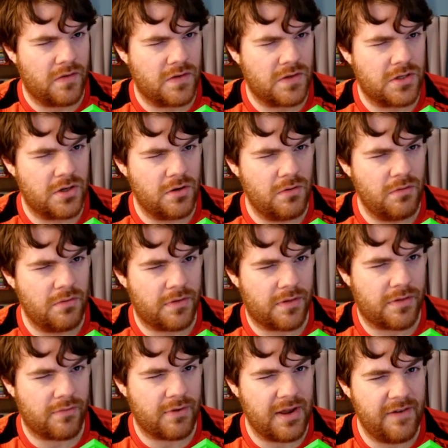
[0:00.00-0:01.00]
2,
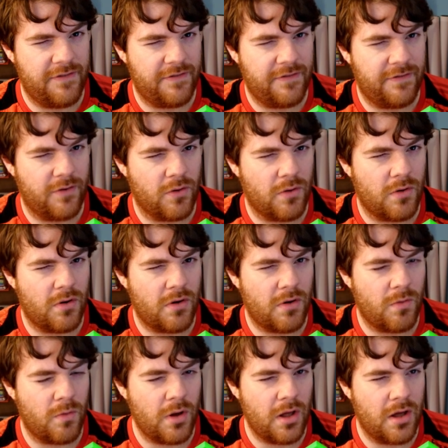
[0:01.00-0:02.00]
3,
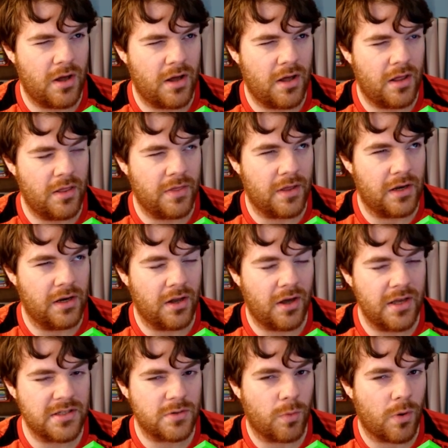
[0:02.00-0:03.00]
4, the
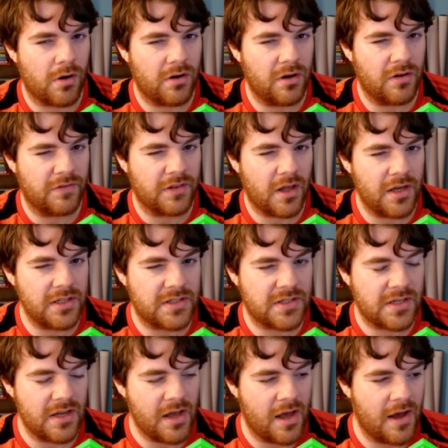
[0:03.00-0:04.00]
light Warrior of
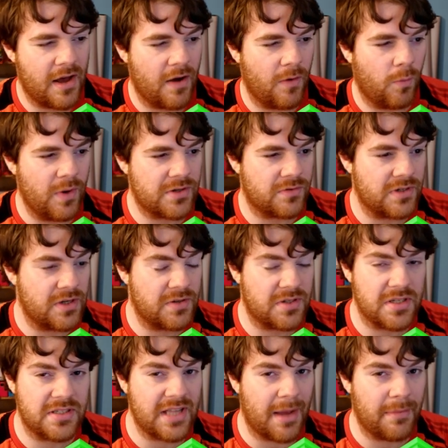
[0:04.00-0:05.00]
Light, which
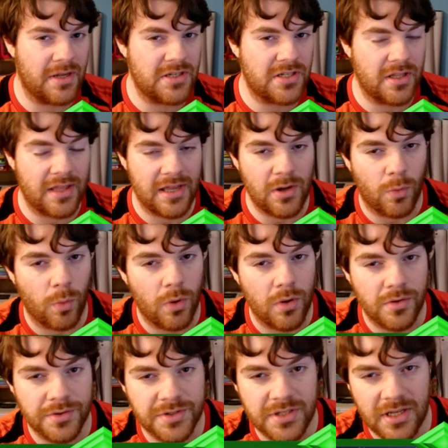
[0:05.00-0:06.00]
reduces damage that your
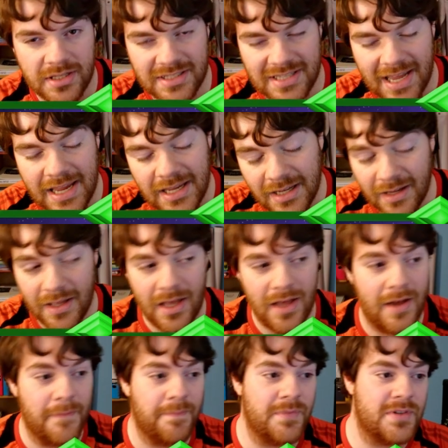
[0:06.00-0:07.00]
walls take.
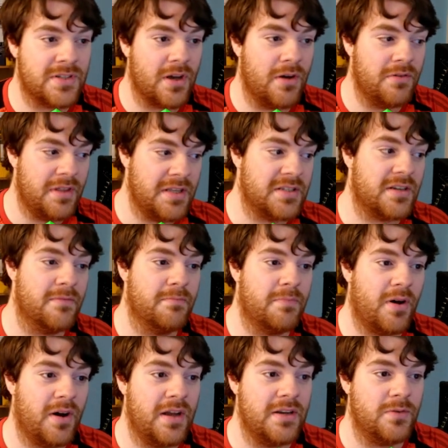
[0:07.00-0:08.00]
So this
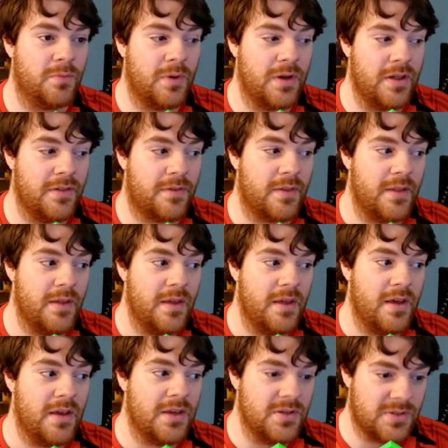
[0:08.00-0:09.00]
combined
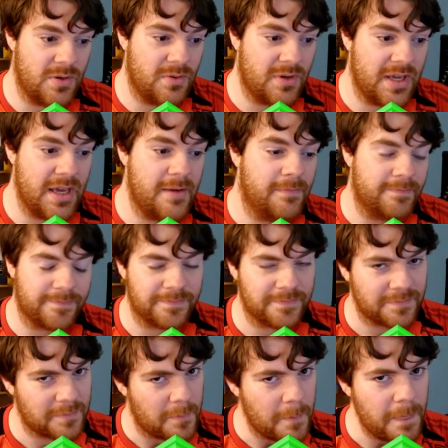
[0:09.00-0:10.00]
with Yuzuki
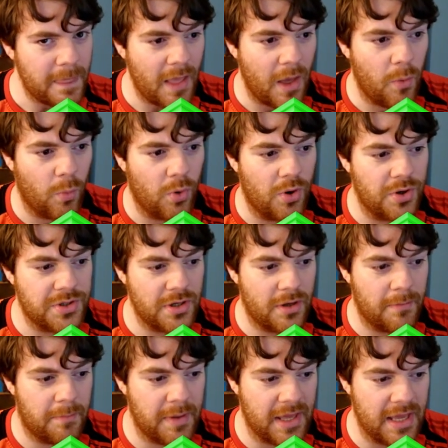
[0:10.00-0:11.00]

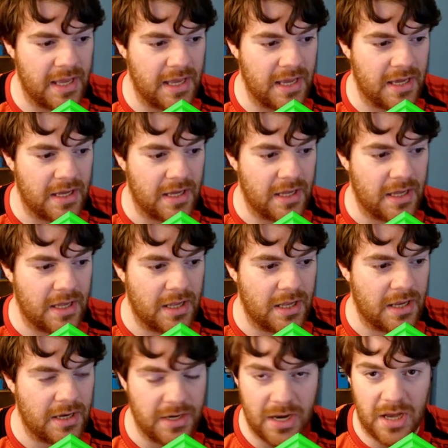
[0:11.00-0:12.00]
would be
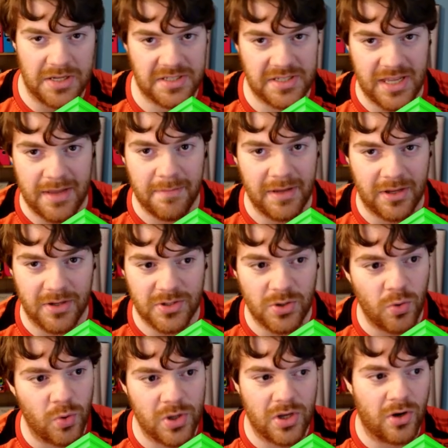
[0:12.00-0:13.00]
nasty, because
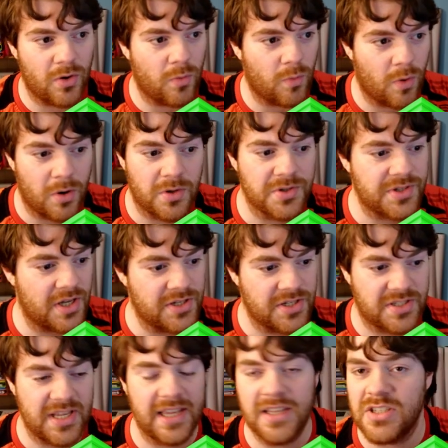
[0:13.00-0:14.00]
all your walls are
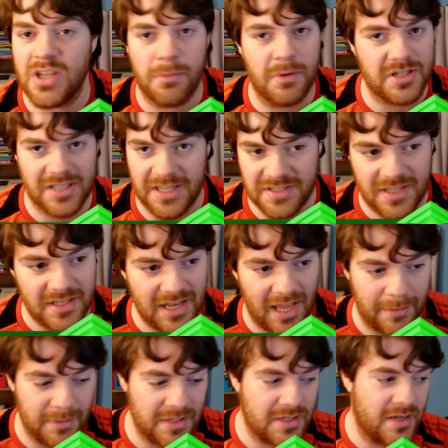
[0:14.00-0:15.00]
just taking so much less
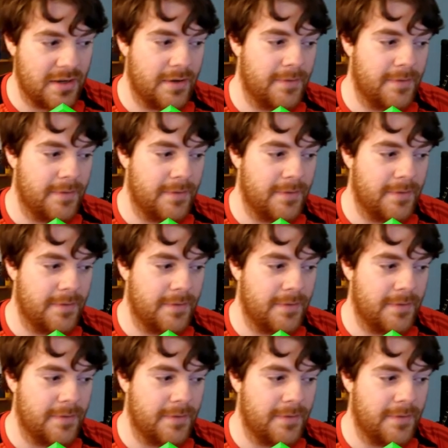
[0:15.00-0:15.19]
damage.